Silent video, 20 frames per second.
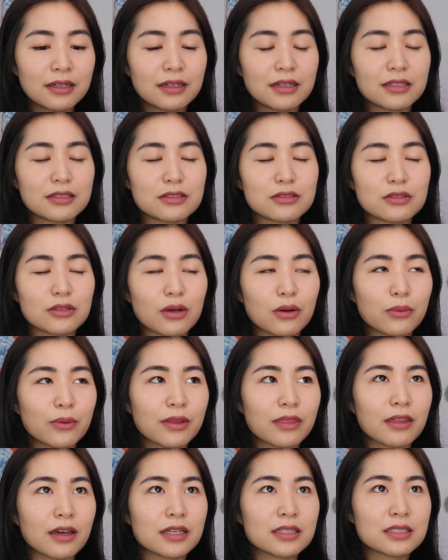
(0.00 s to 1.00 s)
And so
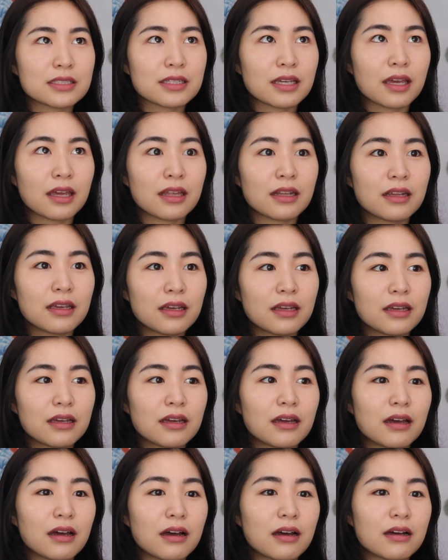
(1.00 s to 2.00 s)
with that said,
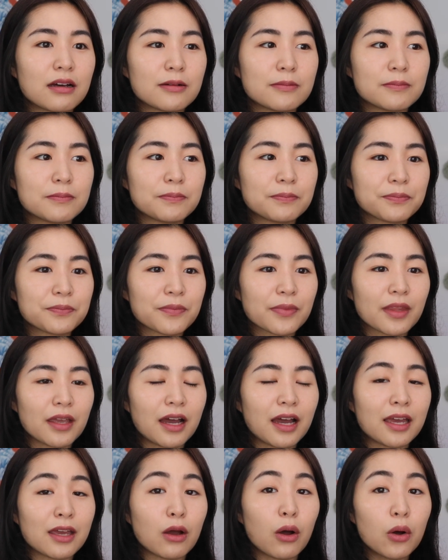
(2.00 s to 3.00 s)

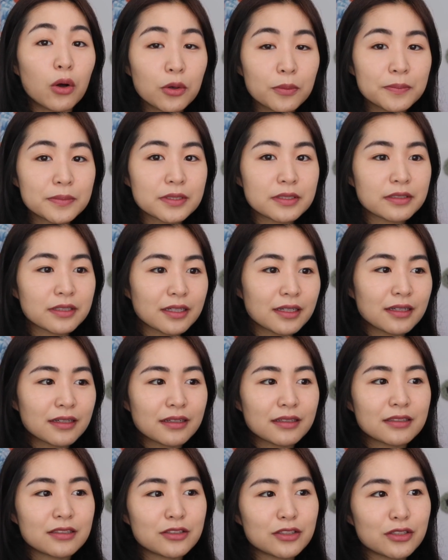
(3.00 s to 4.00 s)
I hope
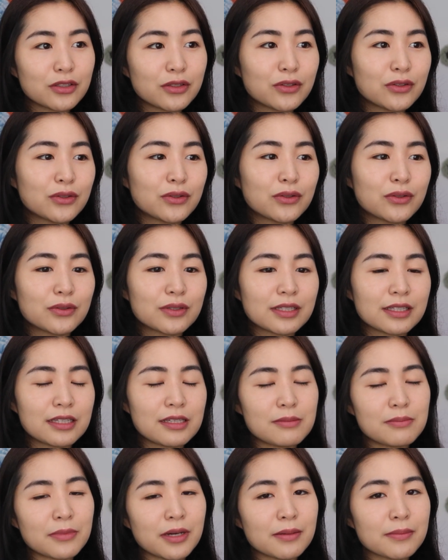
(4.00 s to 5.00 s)
to
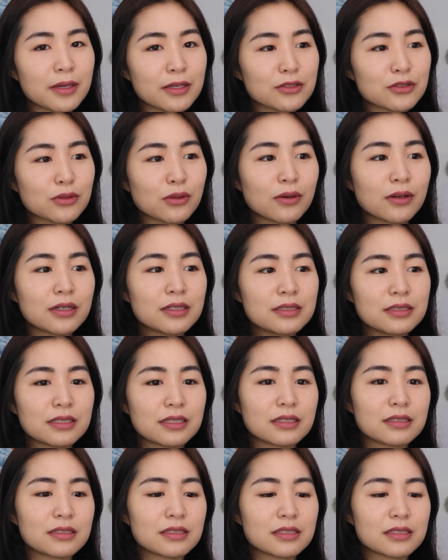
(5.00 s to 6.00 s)
keep my mentor
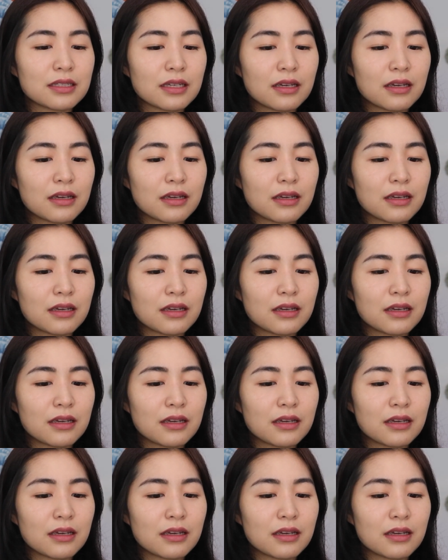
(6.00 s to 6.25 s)
since